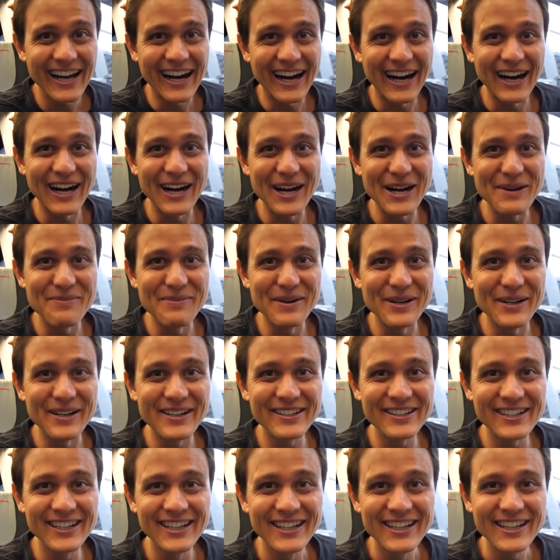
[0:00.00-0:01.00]
Uh,
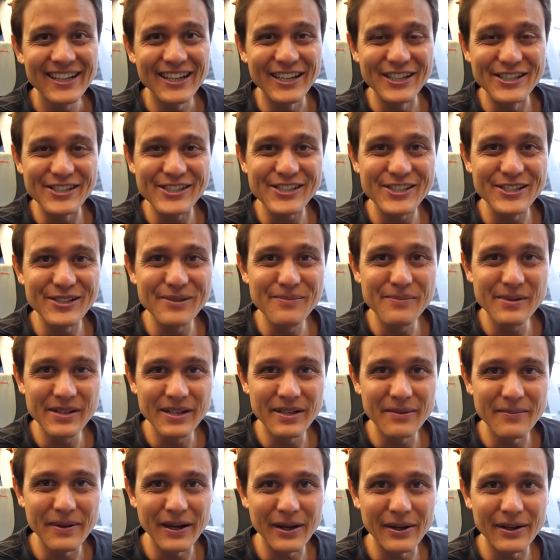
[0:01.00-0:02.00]
but it should
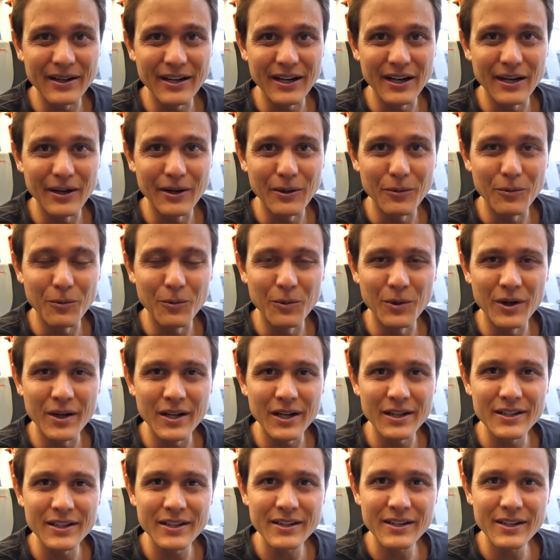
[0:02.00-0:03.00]
be about a one,
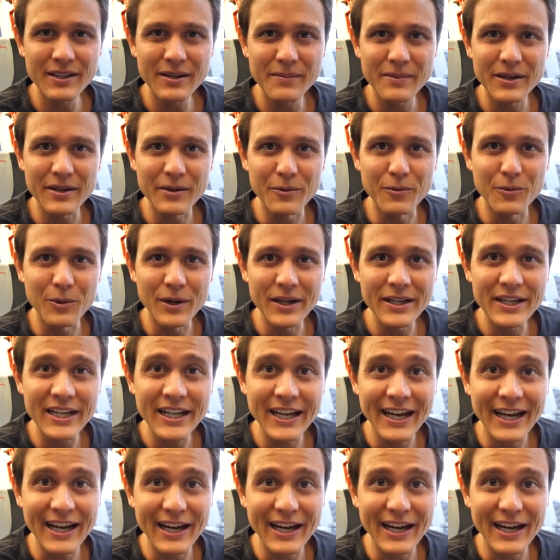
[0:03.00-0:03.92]
I think about a one and a